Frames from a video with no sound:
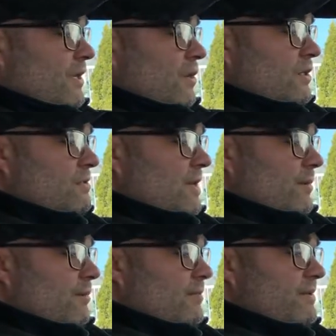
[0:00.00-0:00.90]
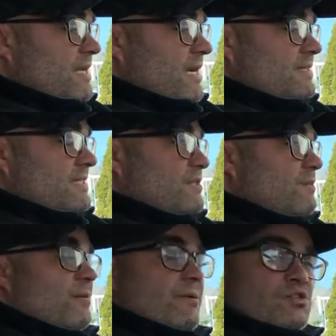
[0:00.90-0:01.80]
know, it's I probably I'd say it's
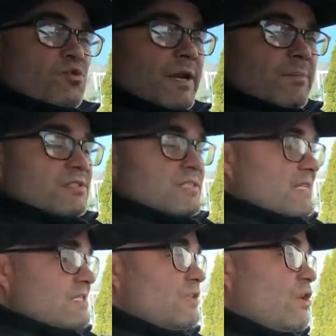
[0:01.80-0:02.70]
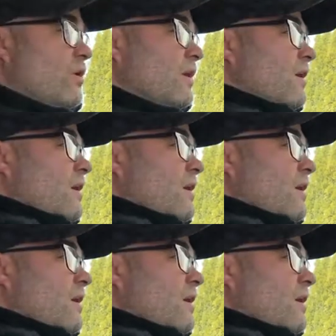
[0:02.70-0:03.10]
probably about 20% slower,